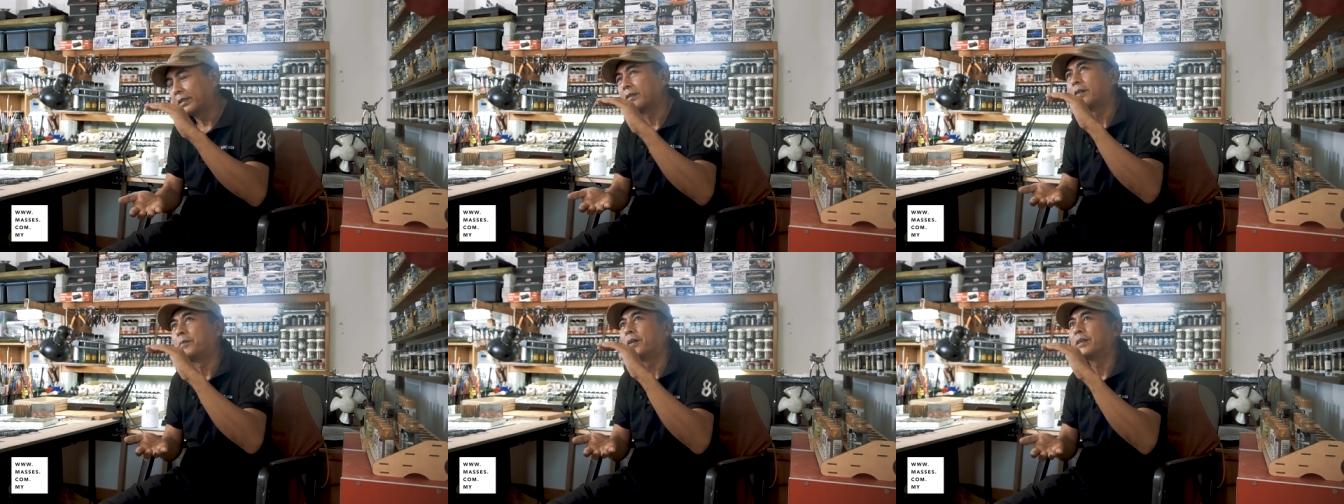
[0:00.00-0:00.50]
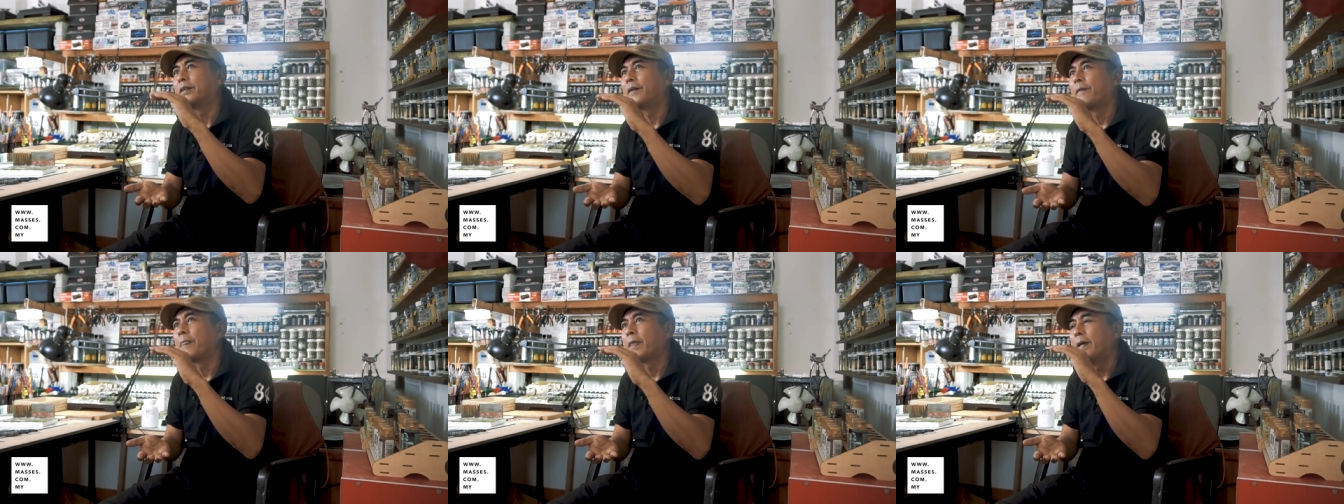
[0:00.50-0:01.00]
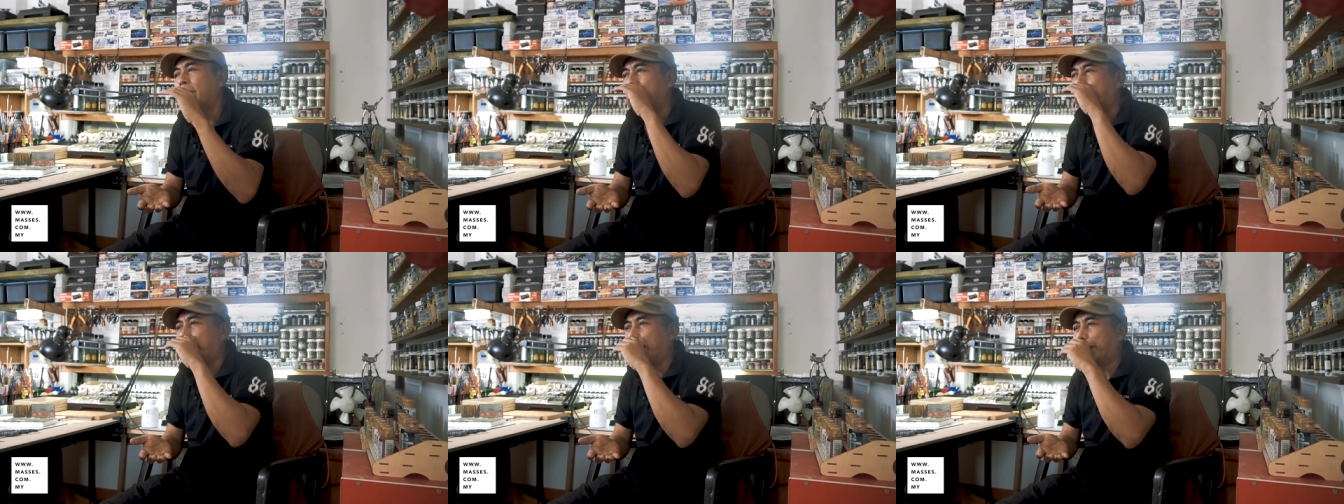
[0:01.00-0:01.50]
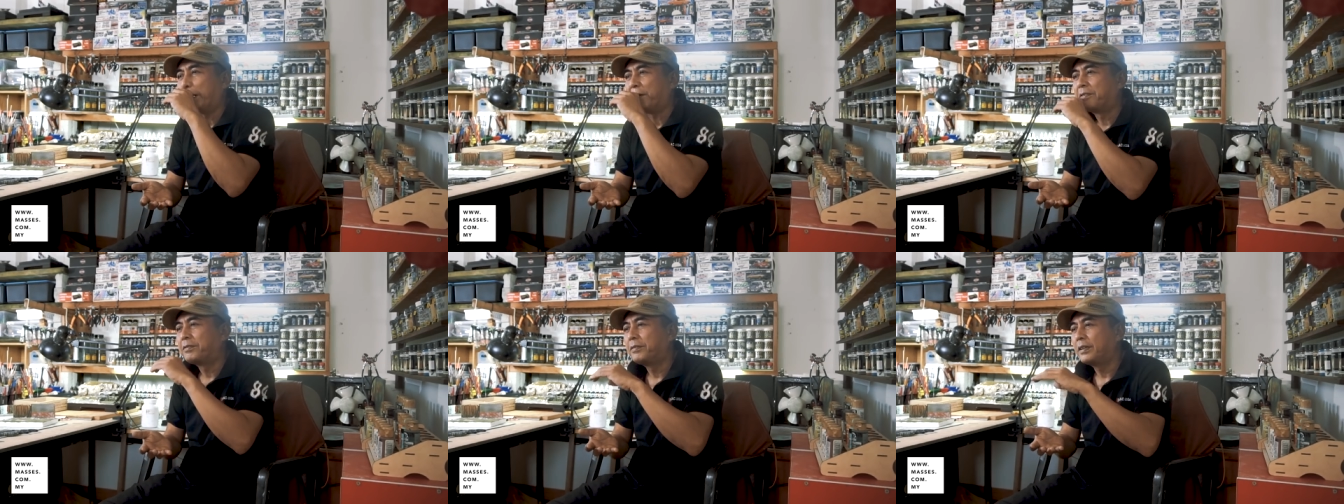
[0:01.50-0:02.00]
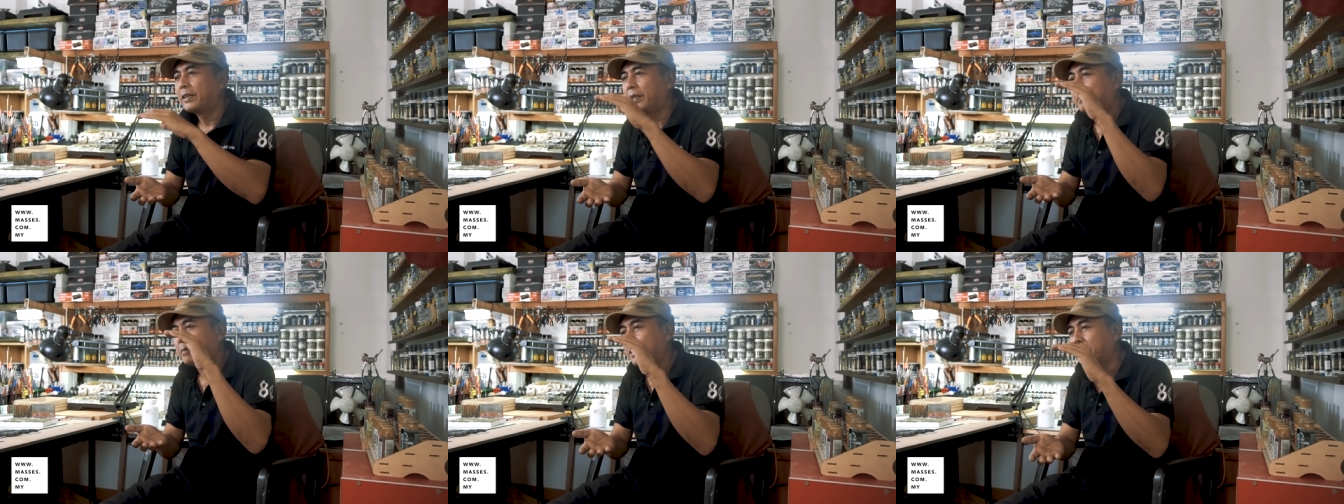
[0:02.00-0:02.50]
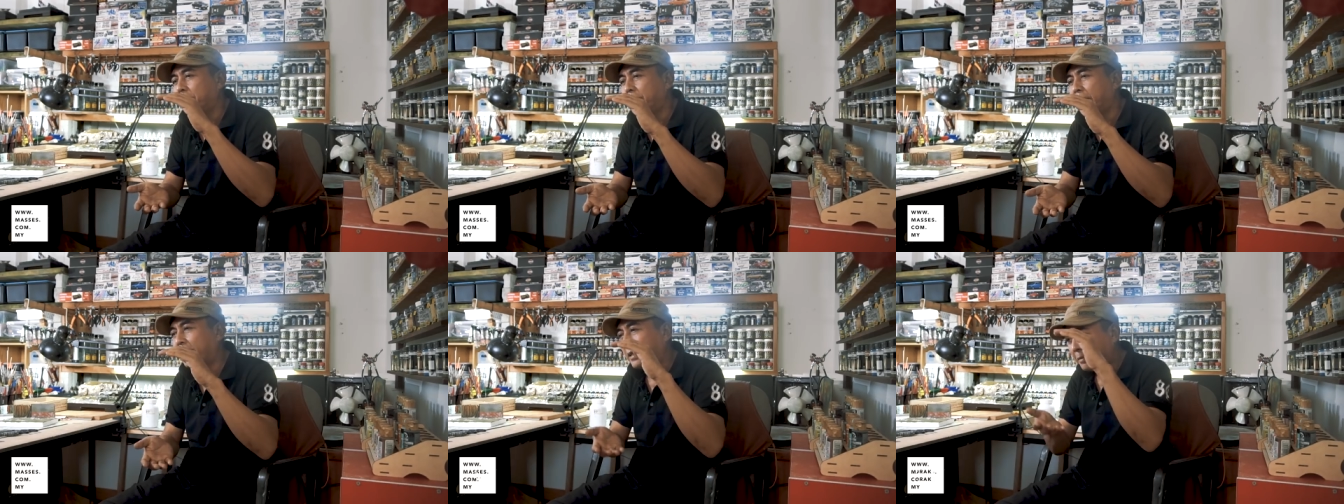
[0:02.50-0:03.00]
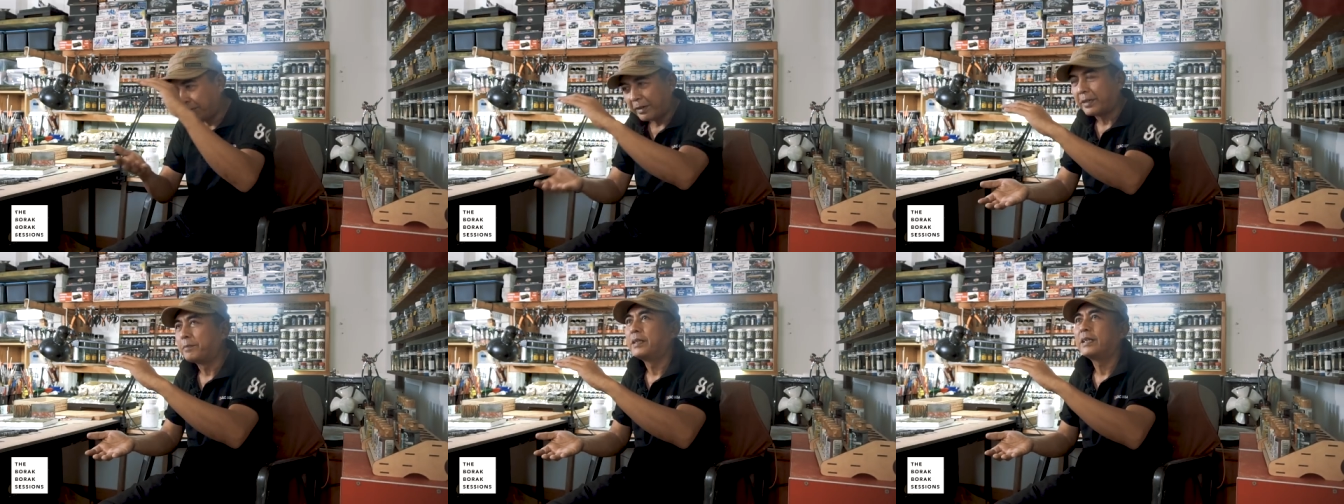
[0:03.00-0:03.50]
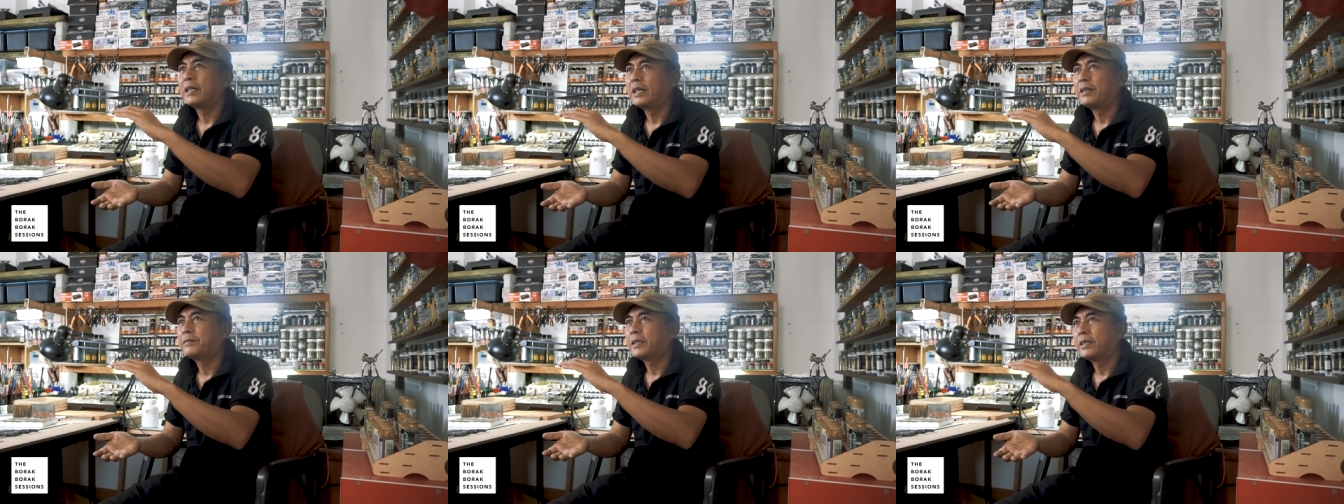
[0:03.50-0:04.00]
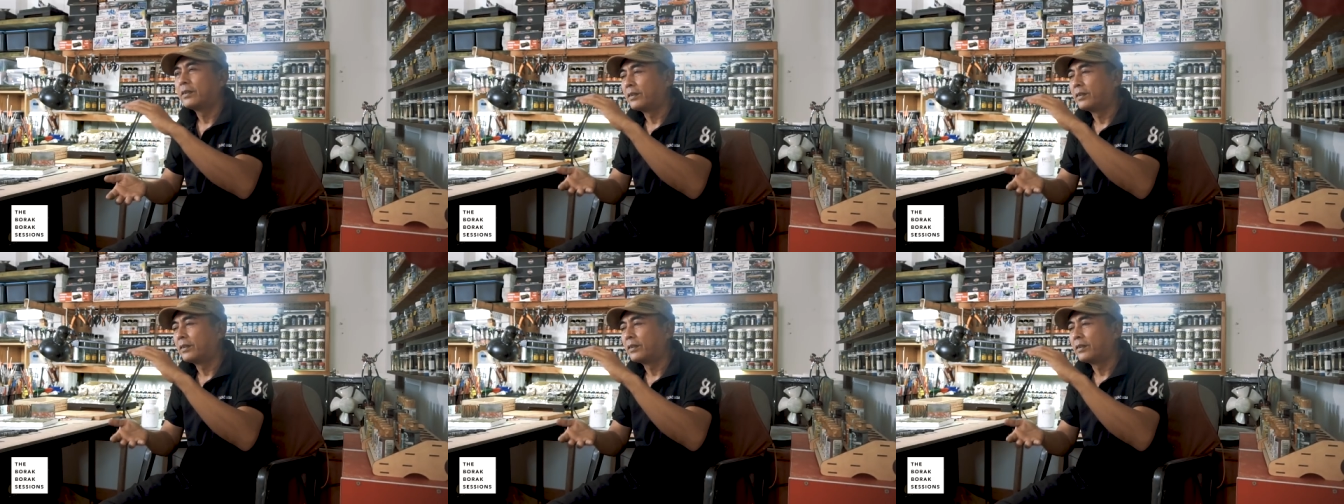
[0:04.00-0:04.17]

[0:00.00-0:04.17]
a robot. And I feel that it must be an environment it lives in